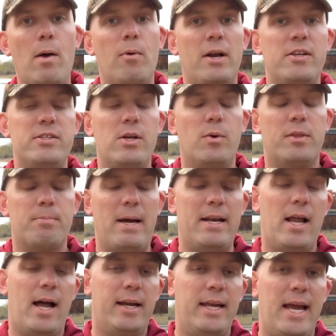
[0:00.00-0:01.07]
I want to do with my
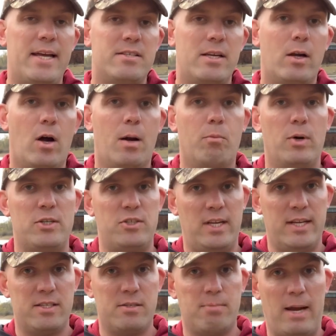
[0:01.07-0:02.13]
non-casting arm, which
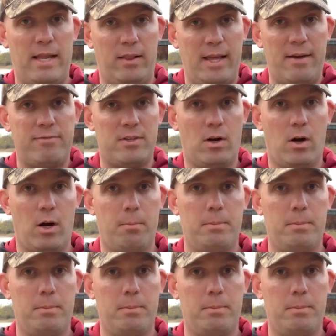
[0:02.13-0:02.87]
is my left arm,